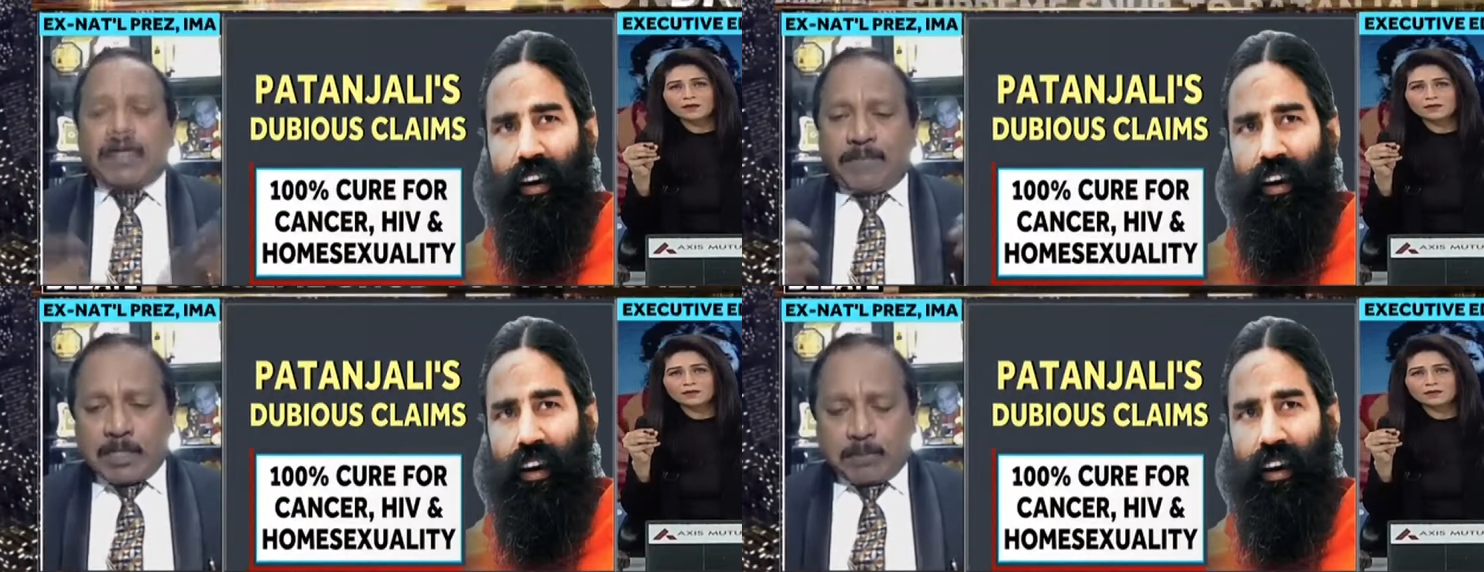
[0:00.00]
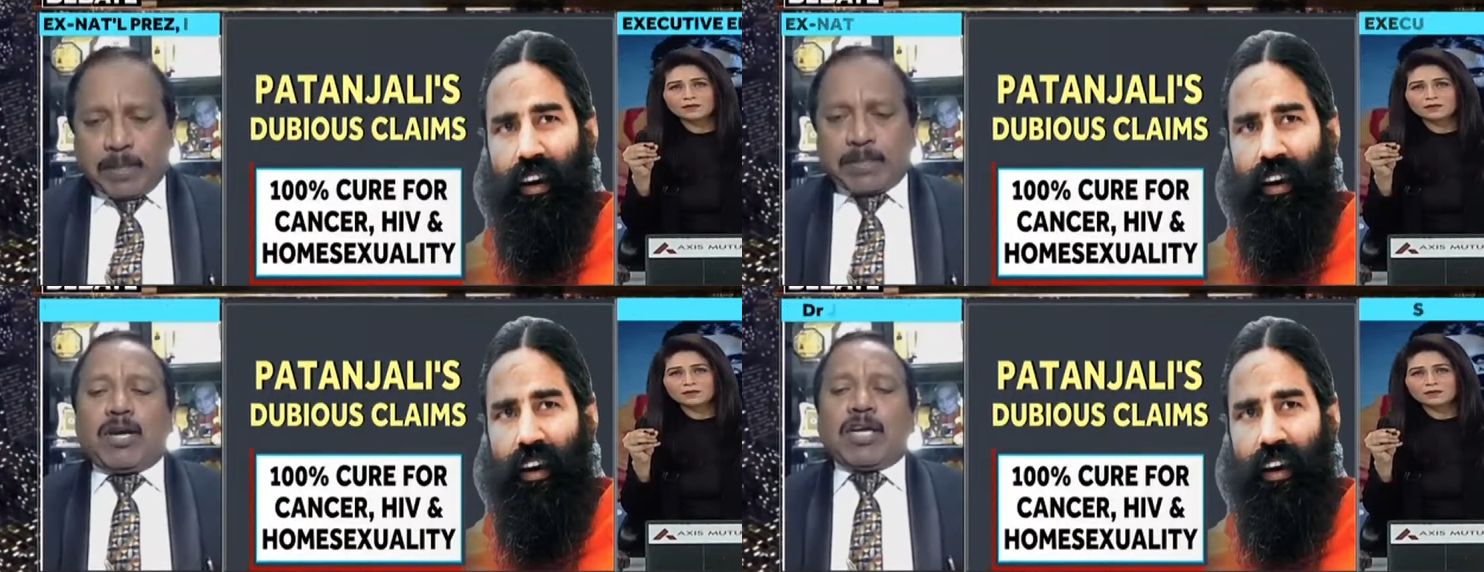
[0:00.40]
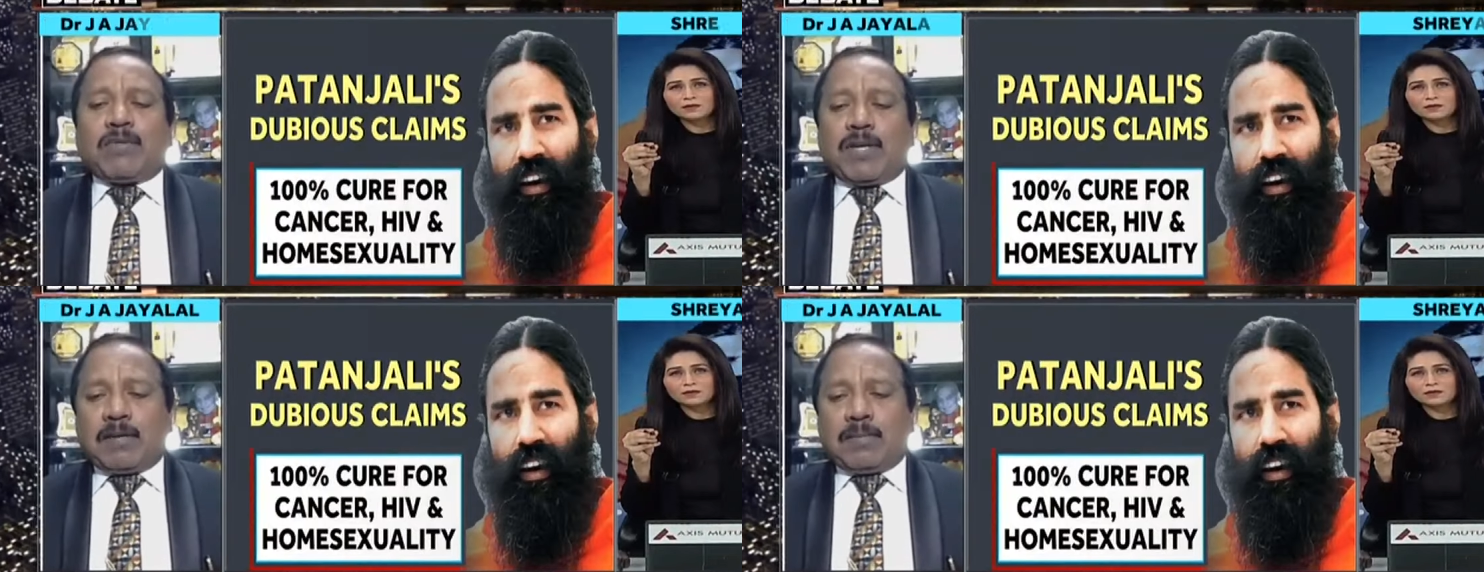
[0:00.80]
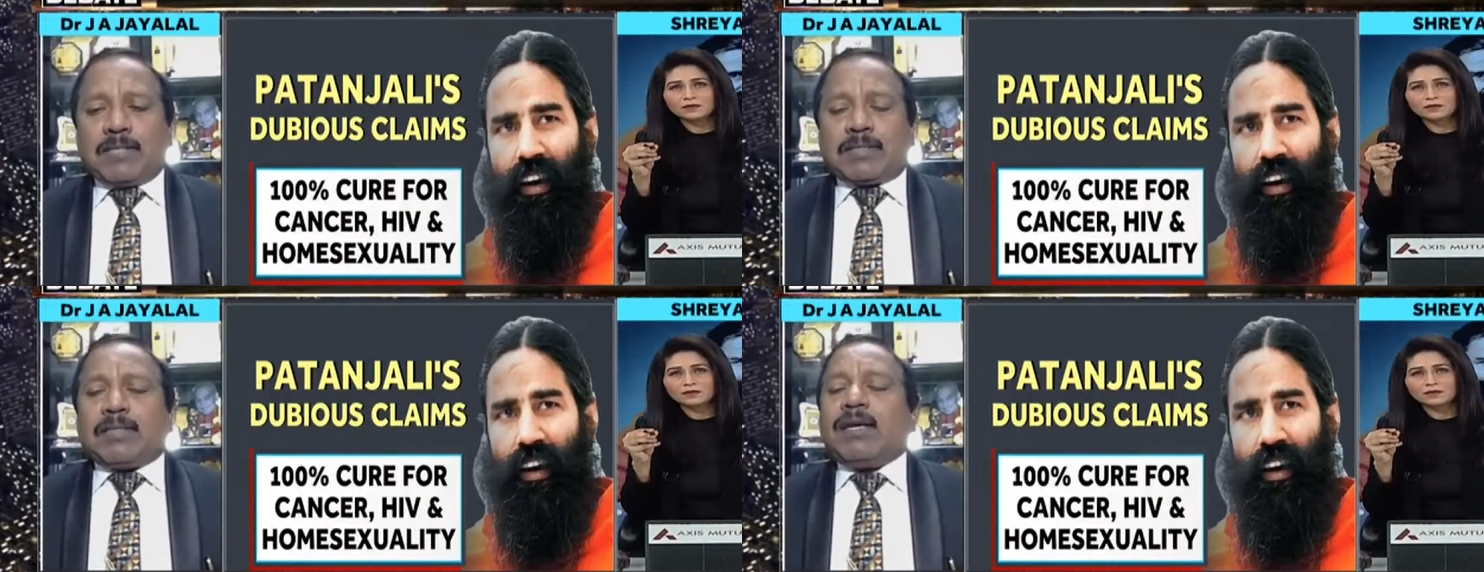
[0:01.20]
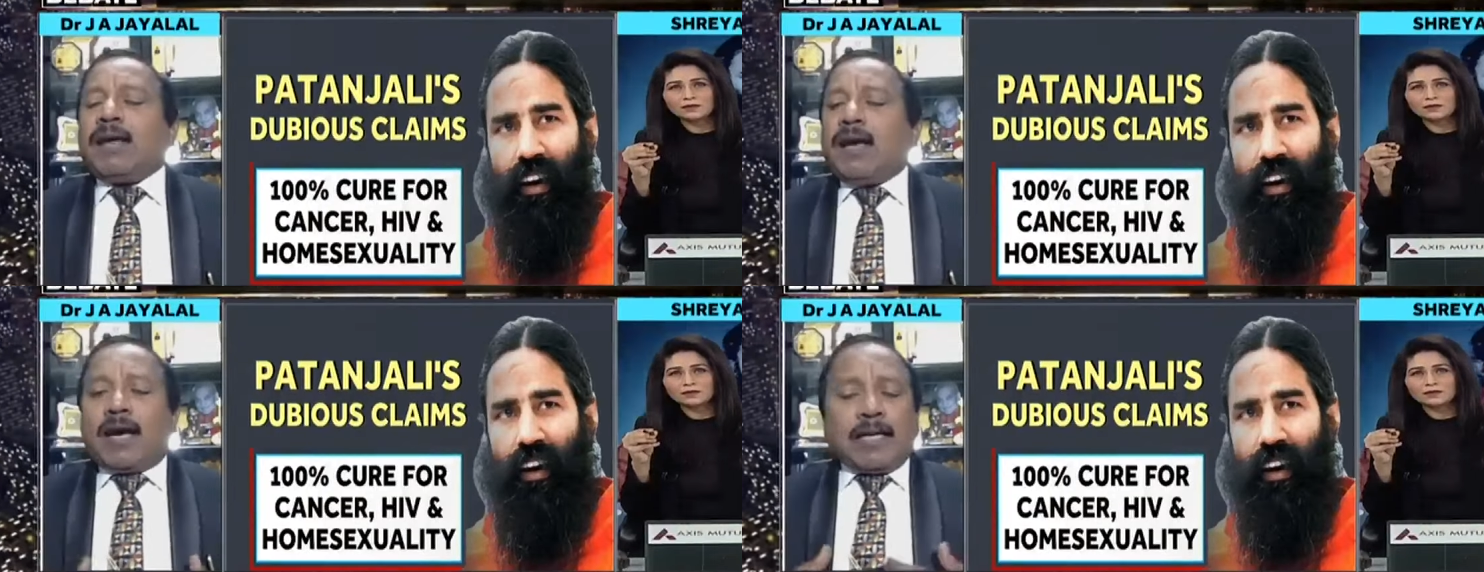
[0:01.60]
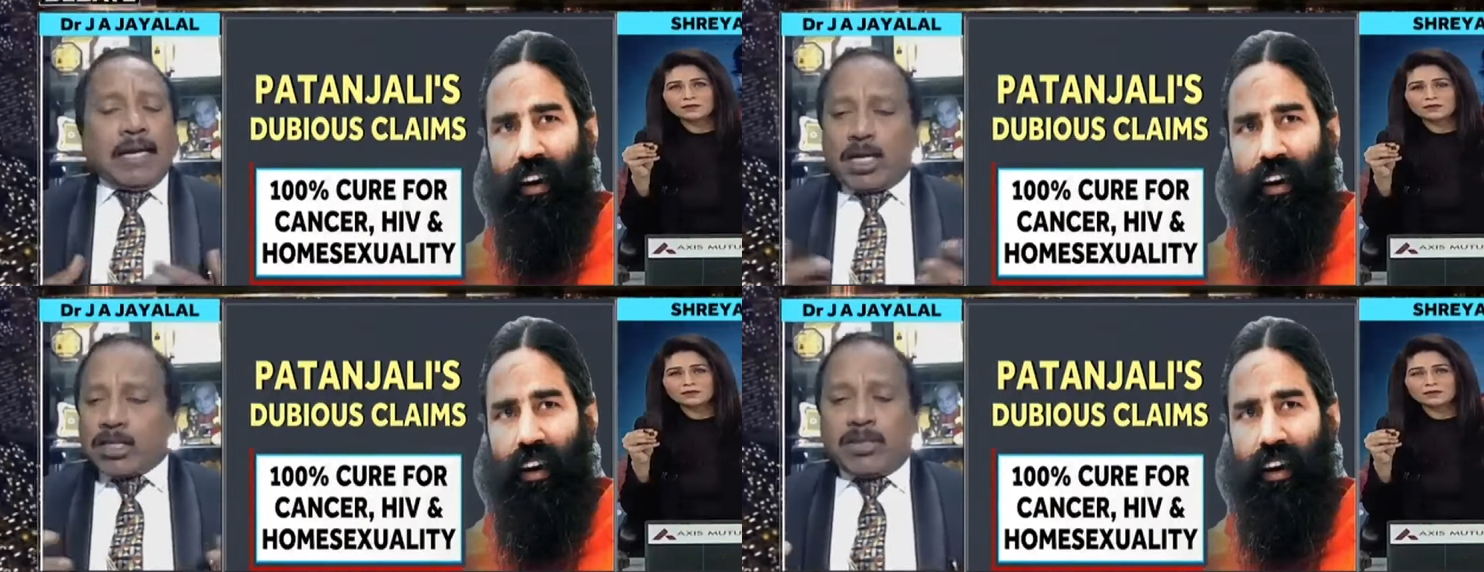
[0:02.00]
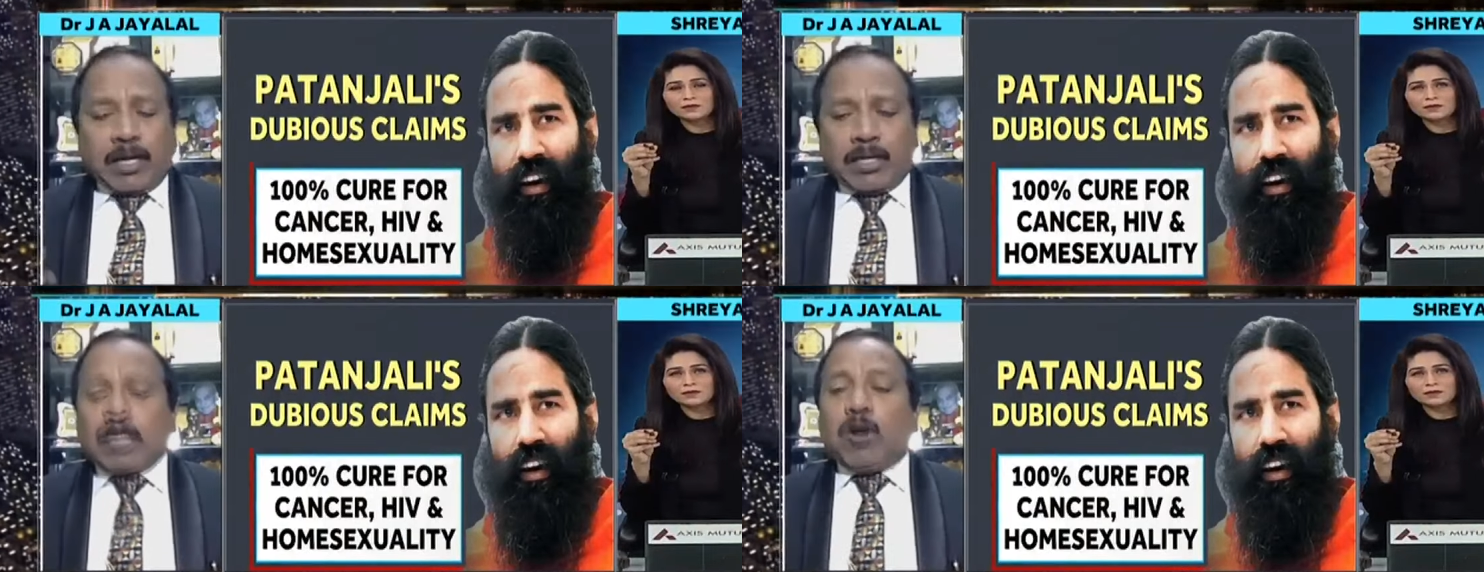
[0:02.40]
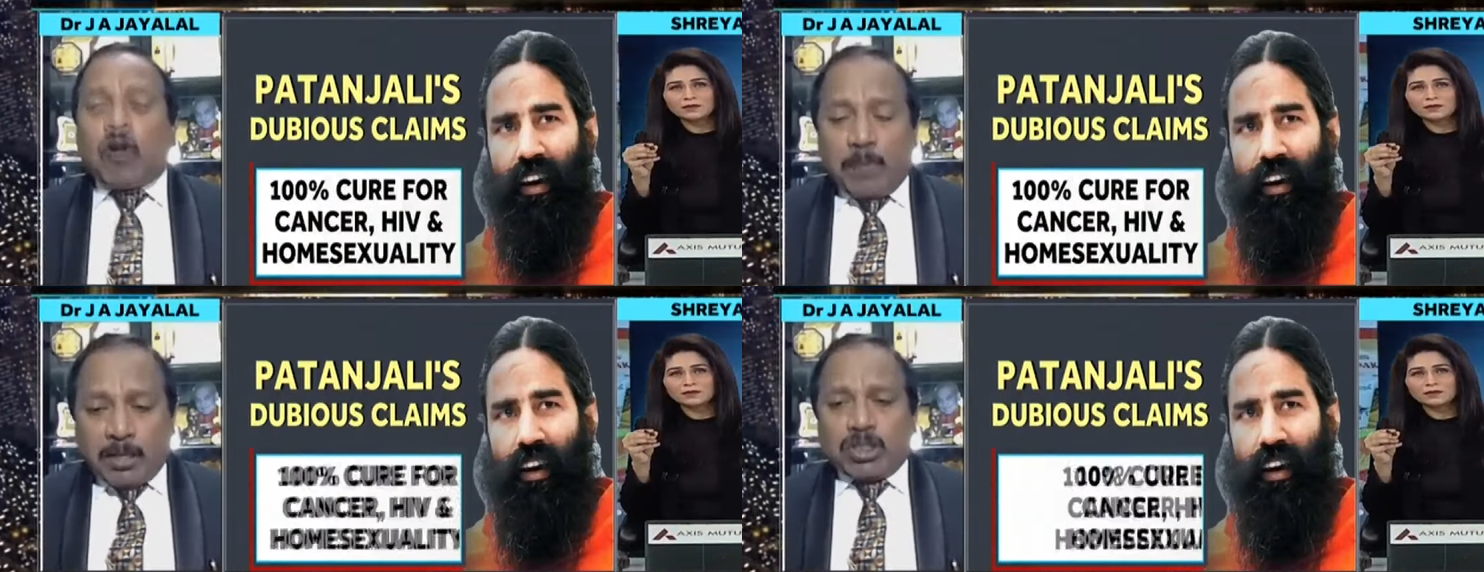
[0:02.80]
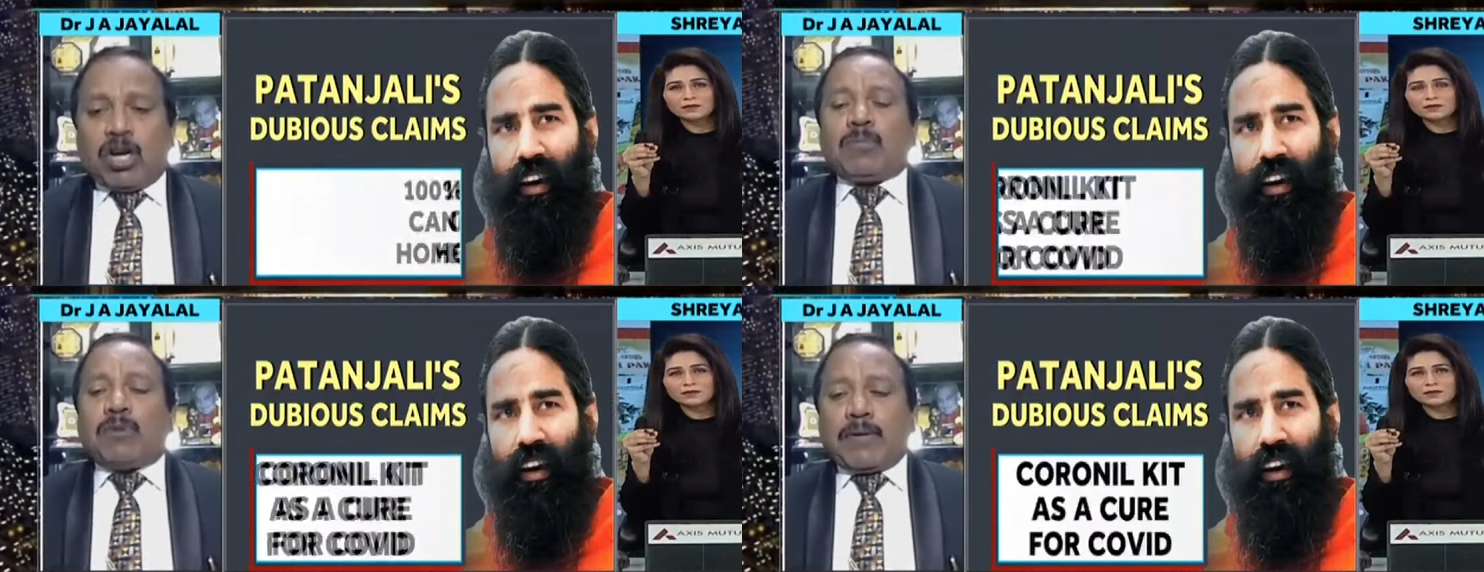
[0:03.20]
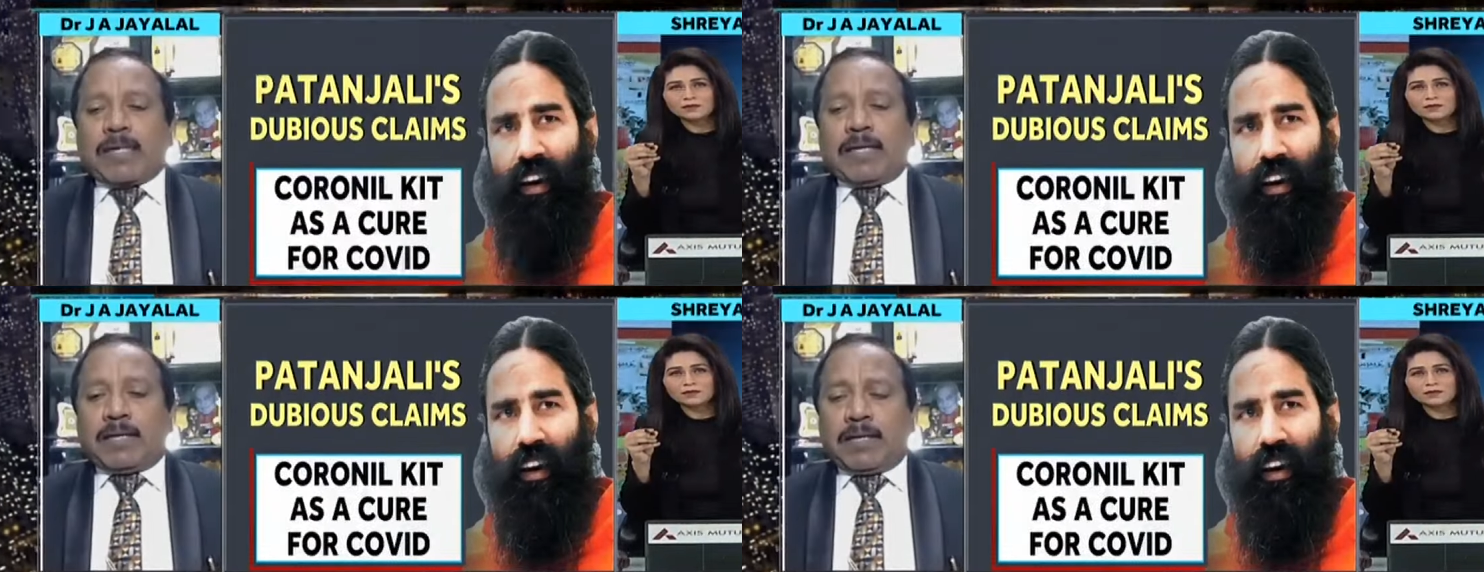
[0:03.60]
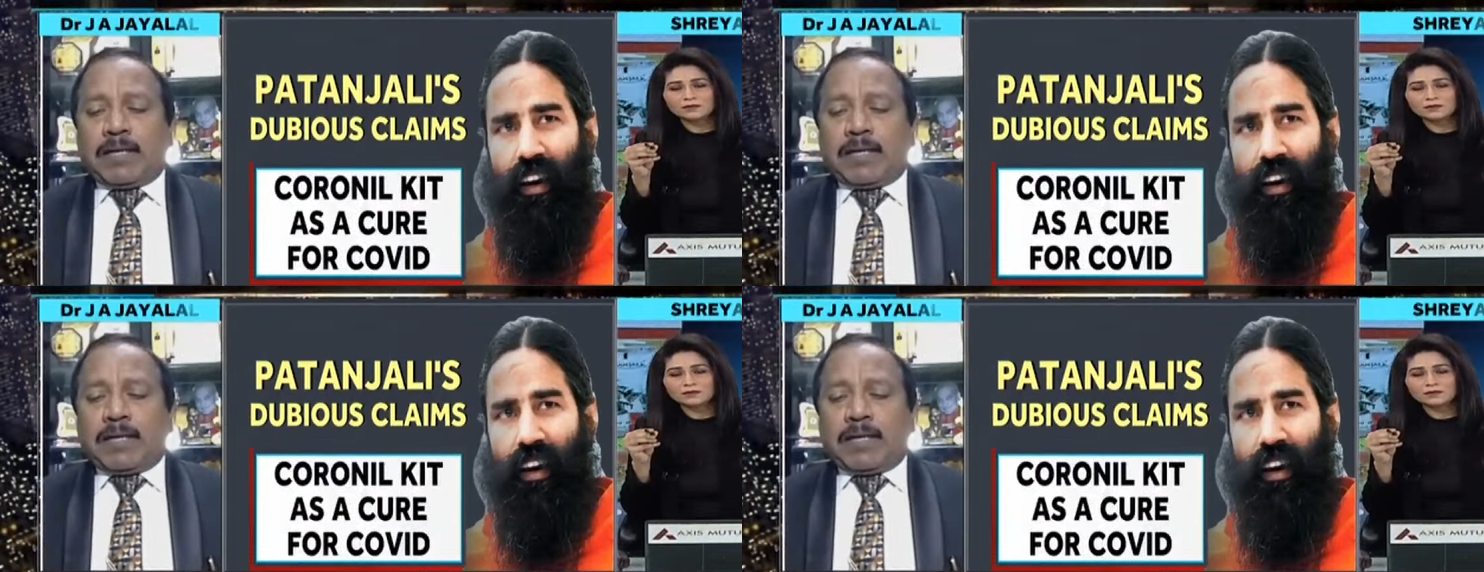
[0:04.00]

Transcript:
Speaker 1: ah. respect Ayurveda medicine and it has done a ah. human job to our country.